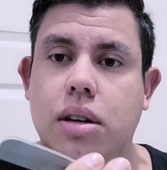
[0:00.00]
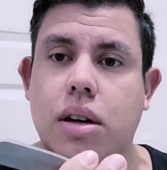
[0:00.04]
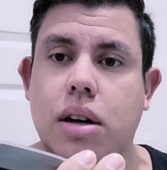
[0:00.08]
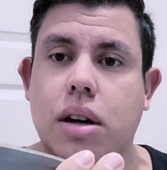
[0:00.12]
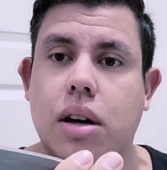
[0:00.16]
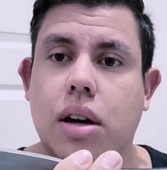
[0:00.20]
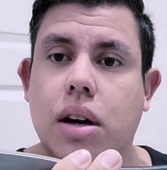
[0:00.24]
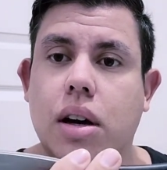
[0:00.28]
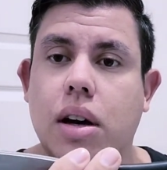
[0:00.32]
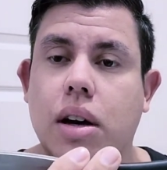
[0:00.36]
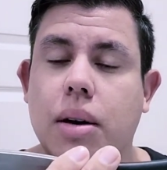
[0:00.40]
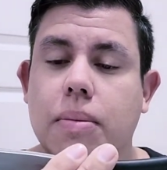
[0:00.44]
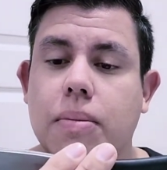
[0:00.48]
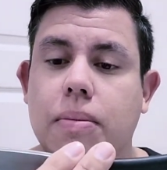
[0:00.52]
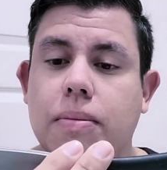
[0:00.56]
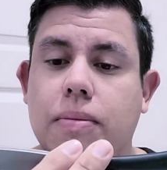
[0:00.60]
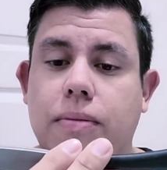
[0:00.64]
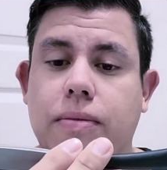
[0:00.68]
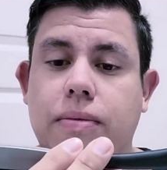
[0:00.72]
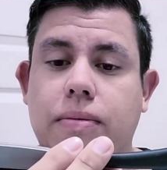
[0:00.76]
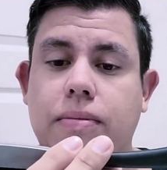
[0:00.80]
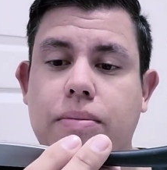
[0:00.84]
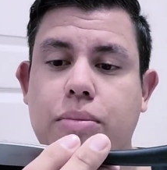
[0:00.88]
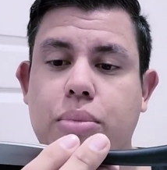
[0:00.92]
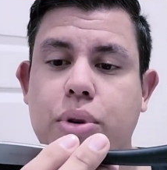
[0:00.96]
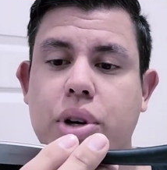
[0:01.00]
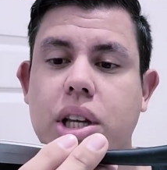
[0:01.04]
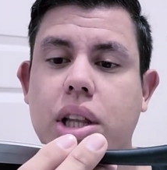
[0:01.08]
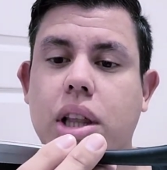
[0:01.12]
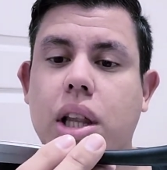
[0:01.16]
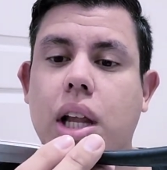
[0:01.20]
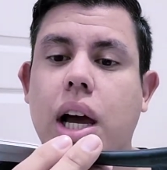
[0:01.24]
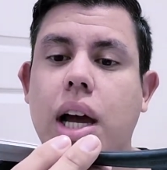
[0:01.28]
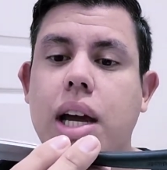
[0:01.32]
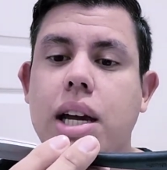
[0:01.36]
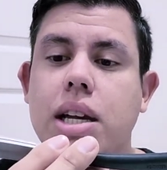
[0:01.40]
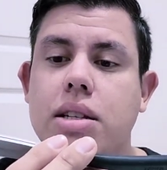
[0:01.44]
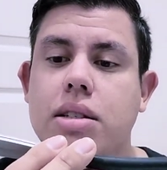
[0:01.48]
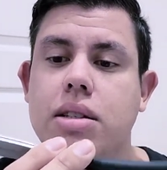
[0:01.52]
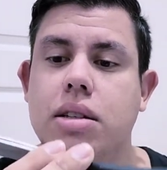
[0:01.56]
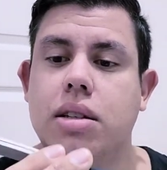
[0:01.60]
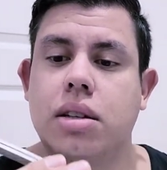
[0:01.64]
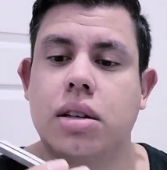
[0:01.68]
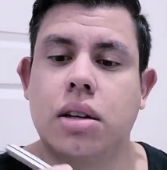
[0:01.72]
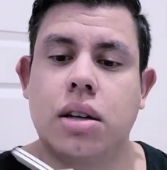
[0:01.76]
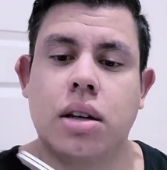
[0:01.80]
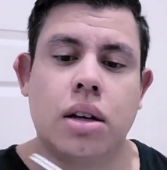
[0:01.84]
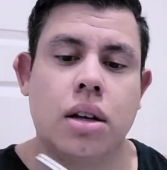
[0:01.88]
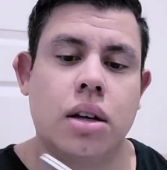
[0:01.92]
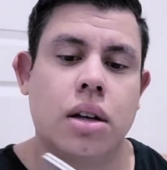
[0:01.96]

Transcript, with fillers: um, pretty light